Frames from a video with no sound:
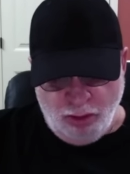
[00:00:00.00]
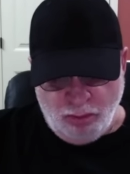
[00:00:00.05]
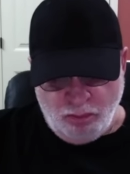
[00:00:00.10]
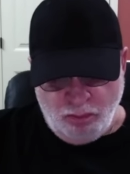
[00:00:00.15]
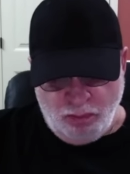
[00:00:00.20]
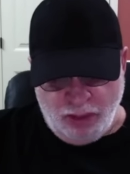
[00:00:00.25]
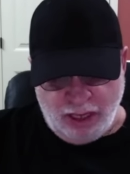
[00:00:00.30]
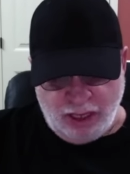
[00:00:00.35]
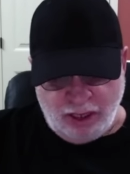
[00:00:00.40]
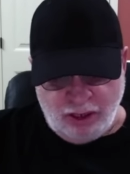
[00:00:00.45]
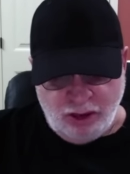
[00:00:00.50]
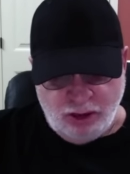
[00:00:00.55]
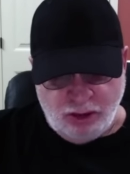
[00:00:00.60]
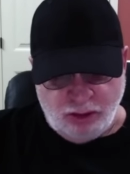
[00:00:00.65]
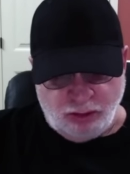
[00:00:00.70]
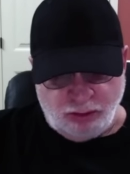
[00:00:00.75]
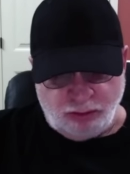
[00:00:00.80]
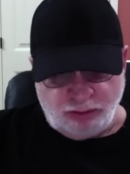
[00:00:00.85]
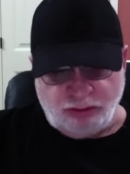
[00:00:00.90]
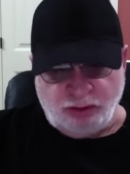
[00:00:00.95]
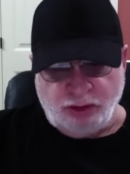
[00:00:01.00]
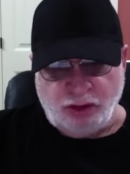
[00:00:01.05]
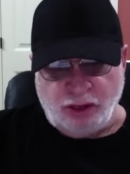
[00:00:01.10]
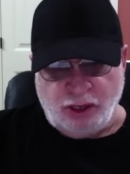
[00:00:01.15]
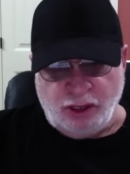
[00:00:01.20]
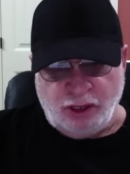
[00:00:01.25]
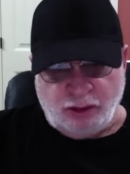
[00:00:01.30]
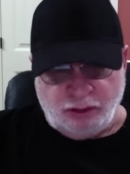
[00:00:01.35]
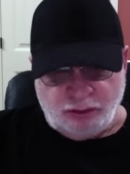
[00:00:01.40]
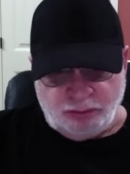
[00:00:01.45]
be used to
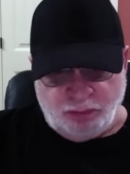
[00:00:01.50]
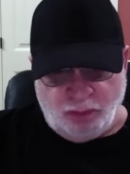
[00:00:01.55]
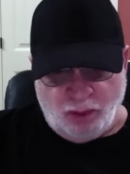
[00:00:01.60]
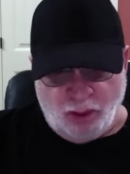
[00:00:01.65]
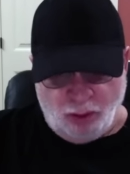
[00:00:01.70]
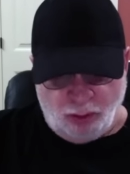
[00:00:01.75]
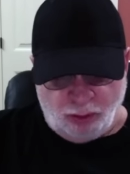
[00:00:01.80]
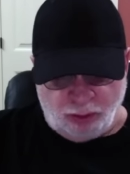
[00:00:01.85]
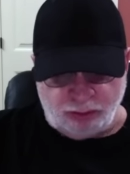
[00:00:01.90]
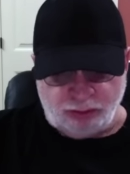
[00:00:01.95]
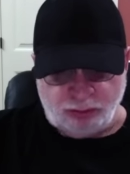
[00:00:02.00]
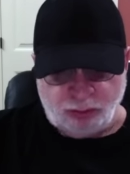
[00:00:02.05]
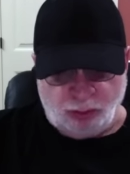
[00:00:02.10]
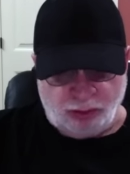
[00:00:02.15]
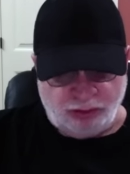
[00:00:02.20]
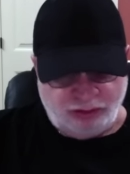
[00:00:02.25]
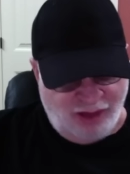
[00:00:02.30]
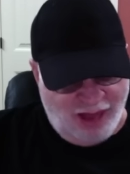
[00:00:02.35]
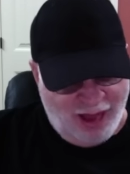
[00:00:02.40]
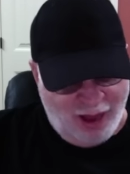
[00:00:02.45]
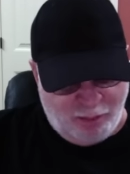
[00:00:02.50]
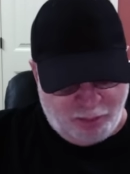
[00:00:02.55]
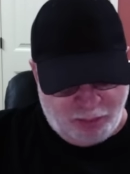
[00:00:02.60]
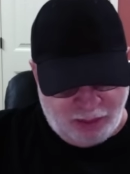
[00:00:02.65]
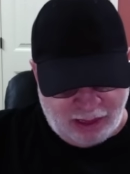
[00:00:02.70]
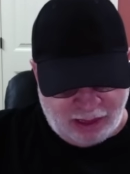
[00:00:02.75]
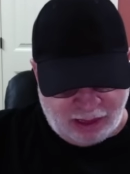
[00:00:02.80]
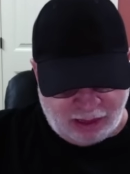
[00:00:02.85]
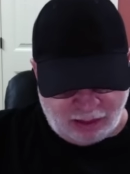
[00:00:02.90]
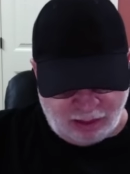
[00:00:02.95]
expose what's
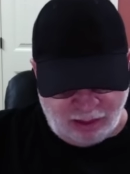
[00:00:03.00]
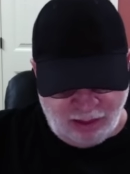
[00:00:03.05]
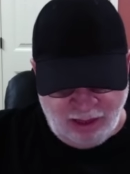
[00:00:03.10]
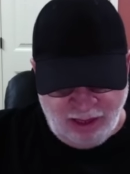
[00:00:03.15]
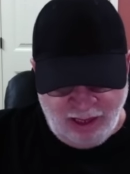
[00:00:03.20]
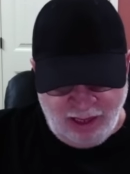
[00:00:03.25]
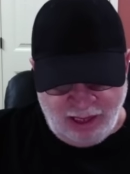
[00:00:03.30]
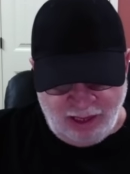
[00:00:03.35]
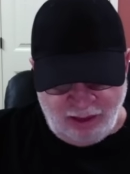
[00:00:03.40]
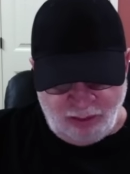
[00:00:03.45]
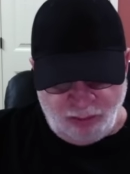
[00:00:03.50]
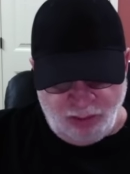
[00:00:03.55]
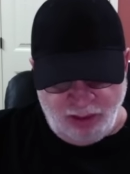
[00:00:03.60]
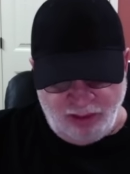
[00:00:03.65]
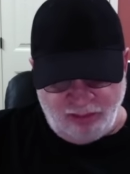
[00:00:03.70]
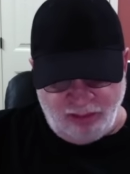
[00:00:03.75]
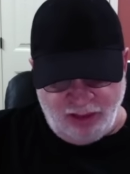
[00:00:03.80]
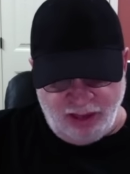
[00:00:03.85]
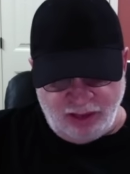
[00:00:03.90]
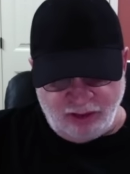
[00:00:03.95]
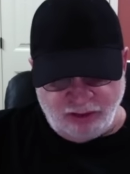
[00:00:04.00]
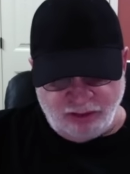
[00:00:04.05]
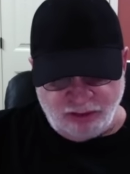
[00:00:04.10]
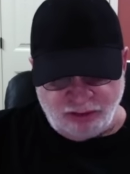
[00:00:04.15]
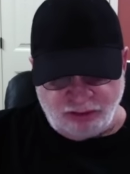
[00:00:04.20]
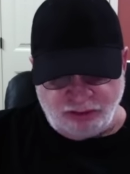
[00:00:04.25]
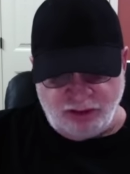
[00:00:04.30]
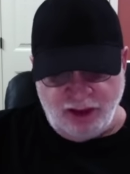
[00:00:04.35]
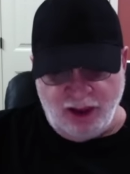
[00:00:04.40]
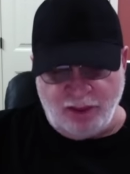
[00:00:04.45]
happening. In
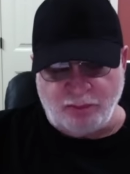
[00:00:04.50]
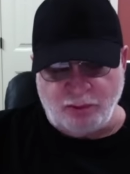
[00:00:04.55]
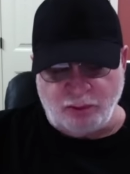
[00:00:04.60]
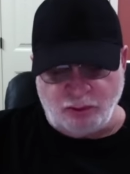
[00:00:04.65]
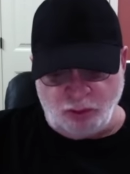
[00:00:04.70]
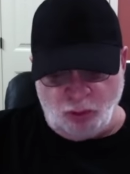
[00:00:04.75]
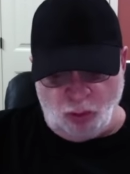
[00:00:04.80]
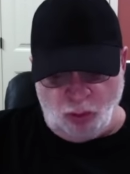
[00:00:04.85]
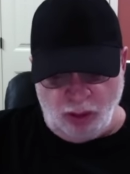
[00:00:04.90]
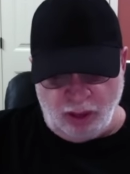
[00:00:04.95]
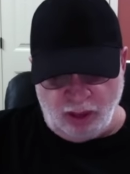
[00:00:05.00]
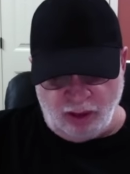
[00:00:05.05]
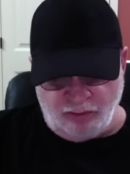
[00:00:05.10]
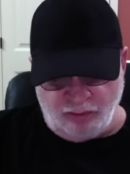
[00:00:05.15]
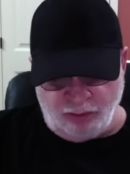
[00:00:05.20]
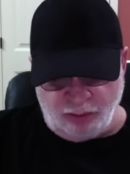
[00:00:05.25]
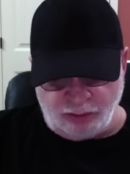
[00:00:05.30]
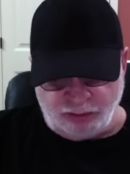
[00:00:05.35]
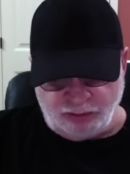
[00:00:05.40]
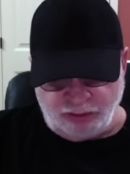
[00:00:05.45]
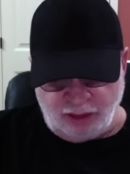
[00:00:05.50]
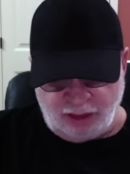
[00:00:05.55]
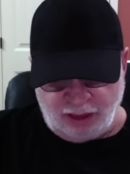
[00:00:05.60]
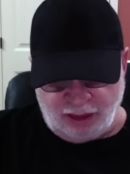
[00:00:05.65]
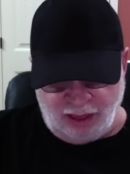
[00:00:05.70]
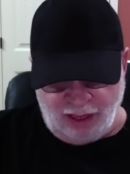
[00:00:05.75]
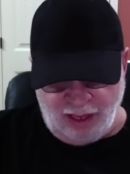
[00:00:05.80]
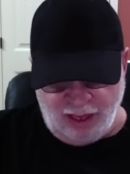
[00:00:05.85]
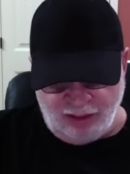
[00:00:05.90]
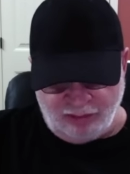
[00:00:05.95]
Revelations chapter 12, verse 10
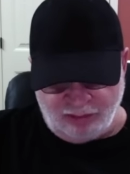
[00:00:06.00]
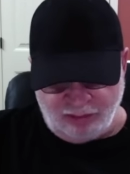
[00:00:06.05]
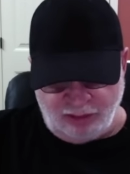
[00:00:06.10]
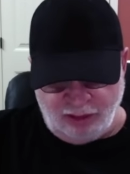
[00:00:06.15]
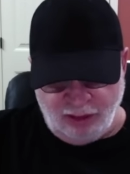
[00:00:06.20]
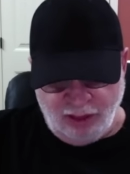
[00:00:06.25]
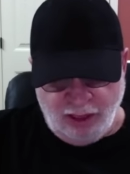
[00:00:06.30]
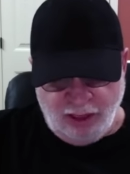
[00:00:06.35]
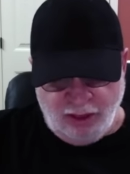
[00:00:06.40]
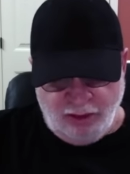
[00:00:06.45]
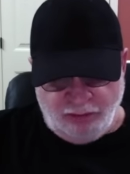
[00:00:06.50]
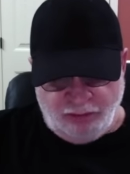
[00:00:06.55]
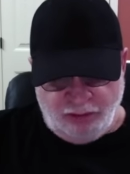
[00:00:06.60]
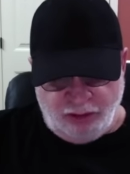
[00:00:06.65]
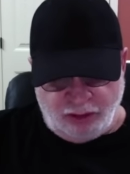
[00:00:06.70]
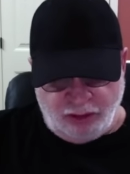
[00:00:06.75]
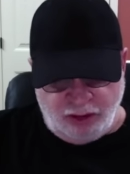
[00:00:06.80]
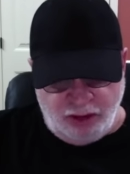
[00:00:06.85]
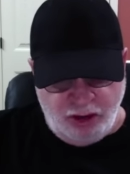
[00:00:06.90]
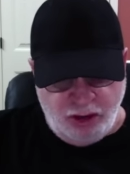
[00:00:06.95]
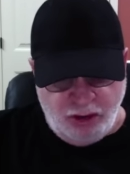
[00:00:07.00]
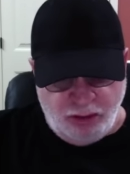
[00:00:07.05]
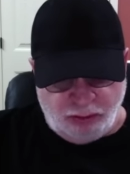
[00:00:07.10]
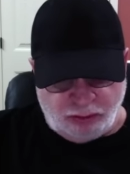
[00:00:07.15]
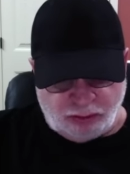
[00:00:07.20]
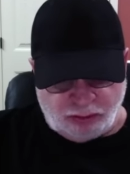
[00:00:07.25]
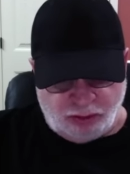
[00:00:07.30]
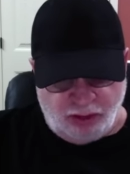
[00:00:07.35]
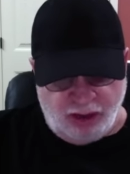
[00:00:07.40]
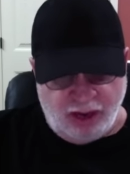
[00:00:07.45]
and 11, the
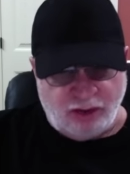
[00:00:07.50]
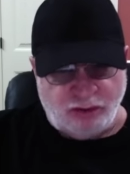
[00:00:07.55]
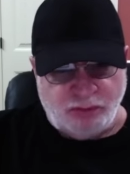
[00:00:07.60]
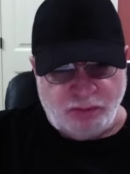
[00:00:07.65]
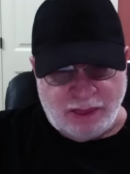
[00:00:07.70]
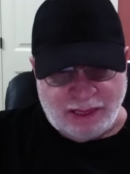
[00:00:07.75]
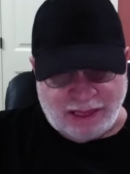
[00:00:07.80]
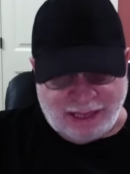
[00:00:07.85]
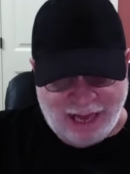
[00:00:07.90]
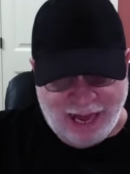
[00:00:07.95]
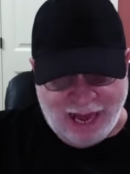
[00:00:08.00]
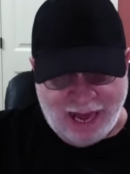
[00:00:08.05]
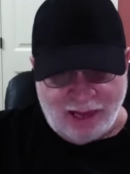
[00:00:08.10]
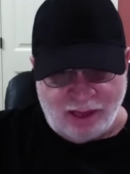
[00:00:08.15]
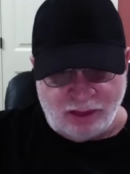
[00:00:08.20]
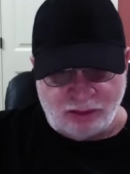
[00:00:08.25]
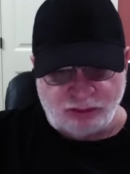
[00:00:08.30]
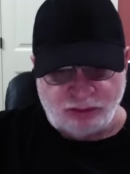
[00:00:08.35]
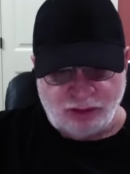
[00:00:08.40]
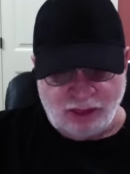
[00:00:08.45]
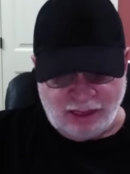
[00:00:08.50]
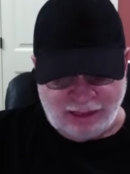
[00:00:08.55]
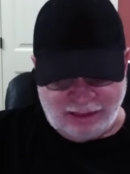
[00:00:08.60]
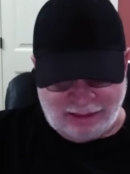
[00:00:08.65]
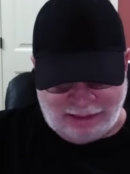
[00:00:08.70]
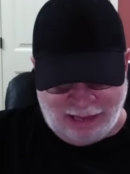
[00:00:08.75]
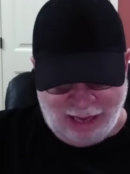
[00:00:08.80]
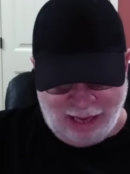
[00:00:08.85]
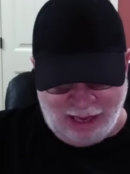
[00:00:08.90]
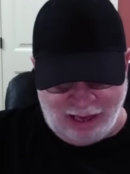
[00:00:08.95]
accuser has been cast
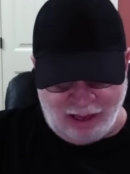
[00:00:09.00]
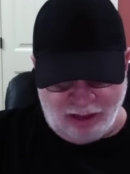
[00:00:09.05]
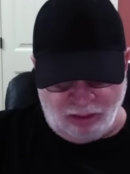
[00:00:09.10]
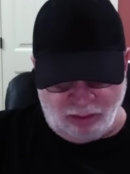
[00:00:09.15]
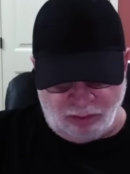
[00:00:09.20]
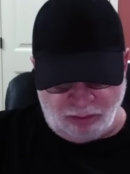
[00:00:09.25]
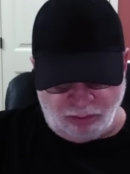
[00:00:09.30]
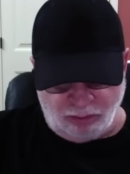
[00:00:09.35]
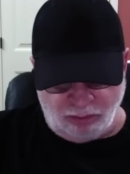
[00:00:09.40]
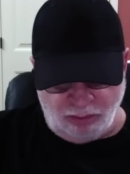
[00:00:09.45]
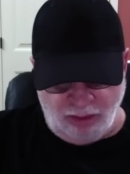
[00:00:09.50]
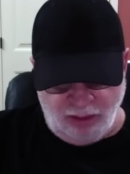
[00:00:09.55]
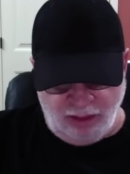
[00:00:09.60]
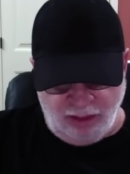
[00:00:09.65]
down.